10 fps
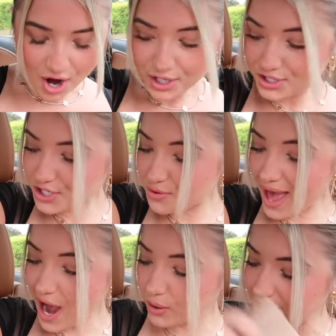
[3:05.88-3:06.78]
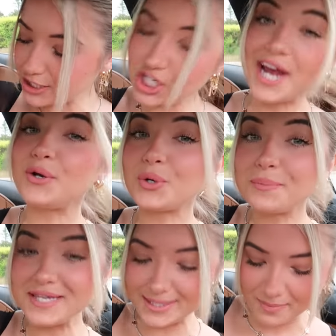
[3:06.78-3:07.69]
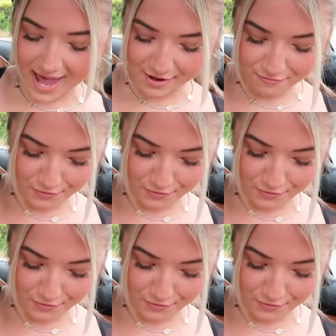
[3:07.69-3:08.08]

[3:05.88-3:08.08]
On to our ginormous bag of